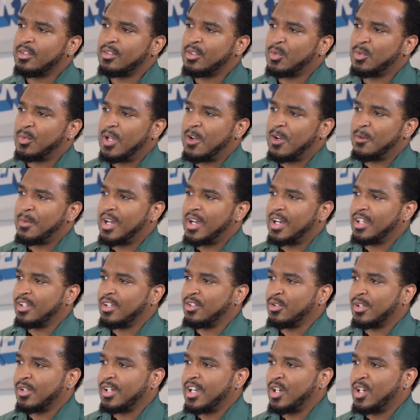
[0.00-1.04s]
The way everybody, you
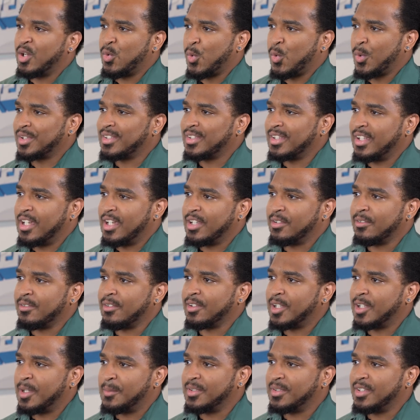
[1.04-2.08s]
know, kind of works together and
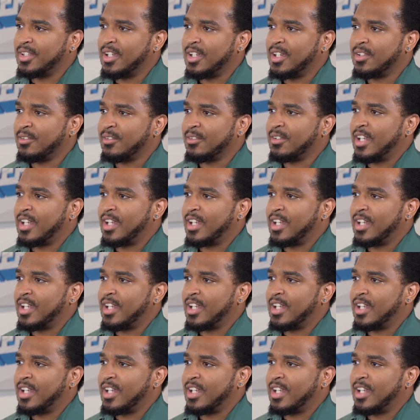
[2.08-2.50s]
comes together,